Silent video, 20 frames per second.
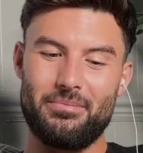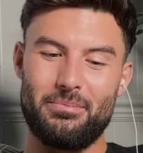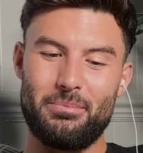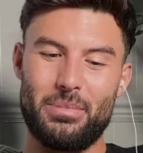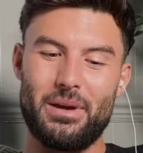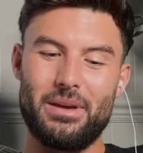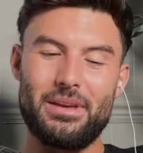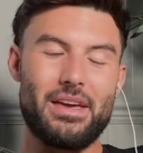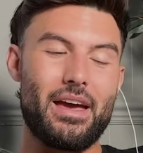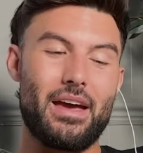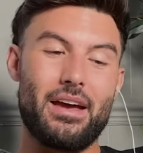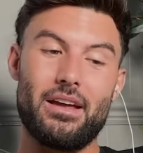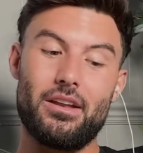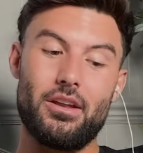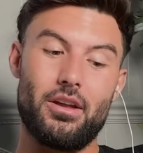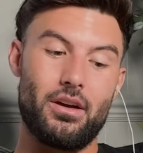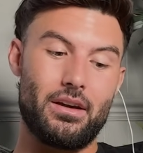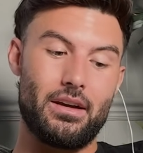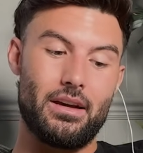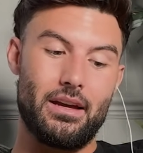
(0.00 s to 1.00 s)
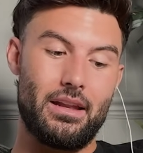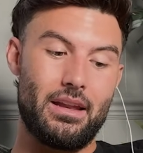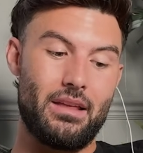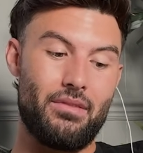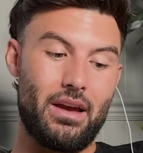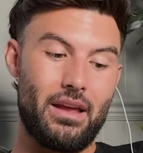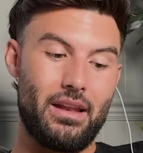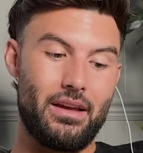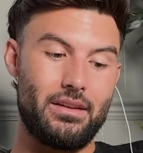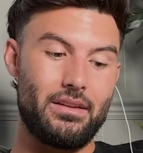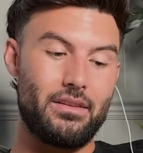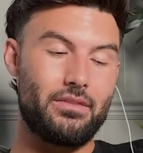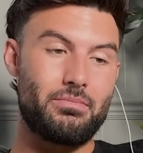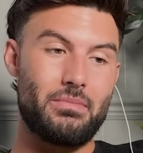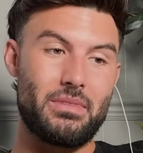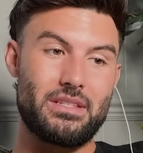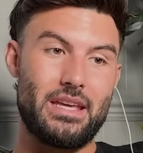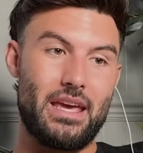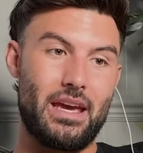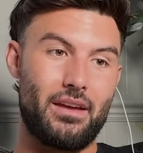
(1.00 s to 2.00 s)
But yeah, look, I love Ireland. It's
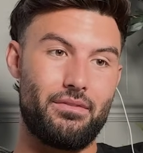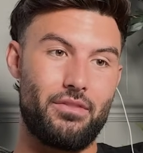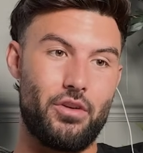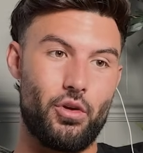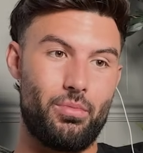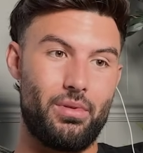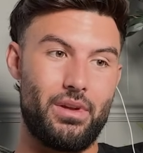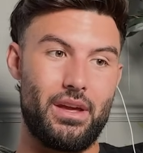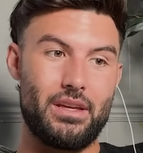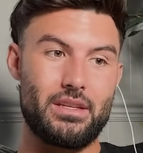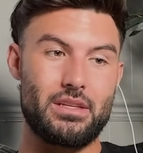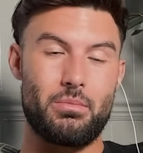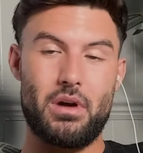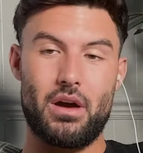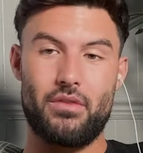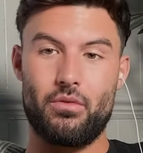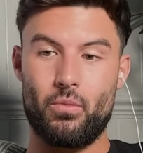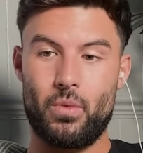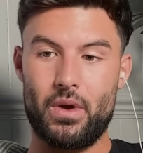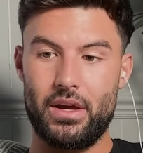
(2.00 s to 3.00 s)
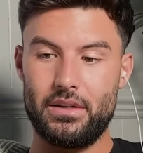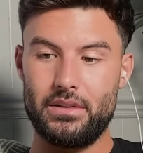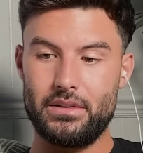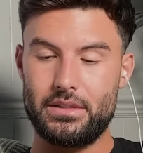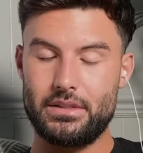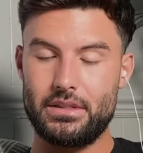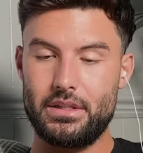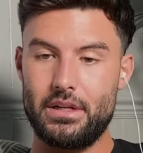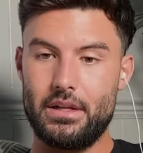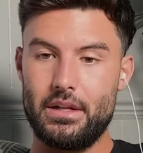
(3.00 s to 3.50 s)
my second favourite place apart from Wales.